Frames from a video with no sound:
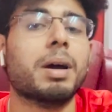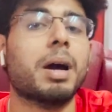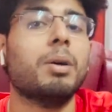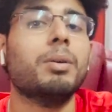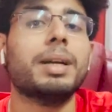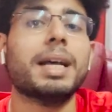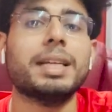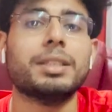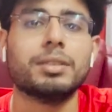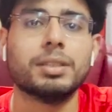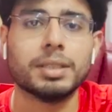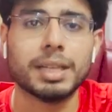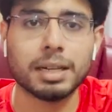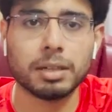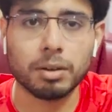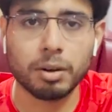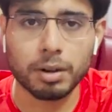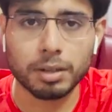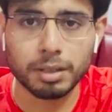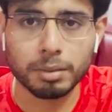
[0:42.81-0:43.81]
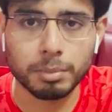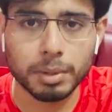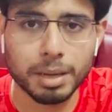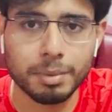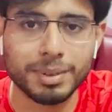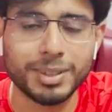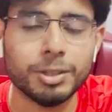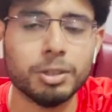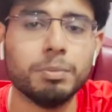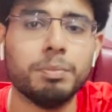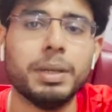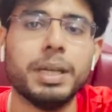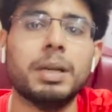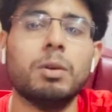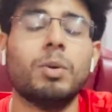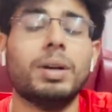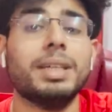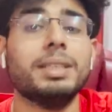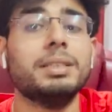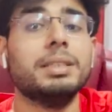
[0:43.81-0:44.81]
how Dijkstra's algorithm came into
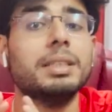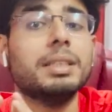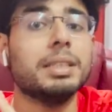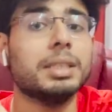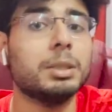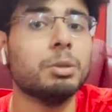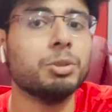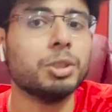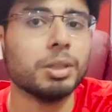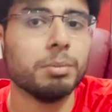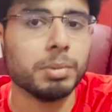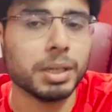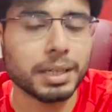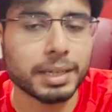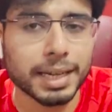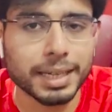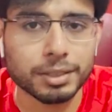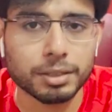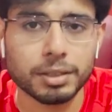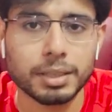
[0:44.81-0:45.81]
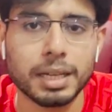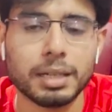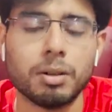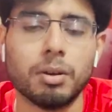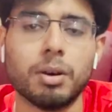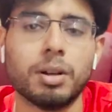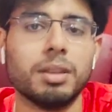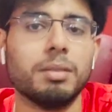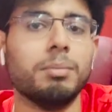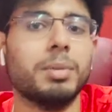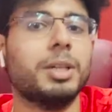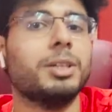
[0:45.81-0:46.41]
being, what is the intuition behind Dijkstra's algorithm,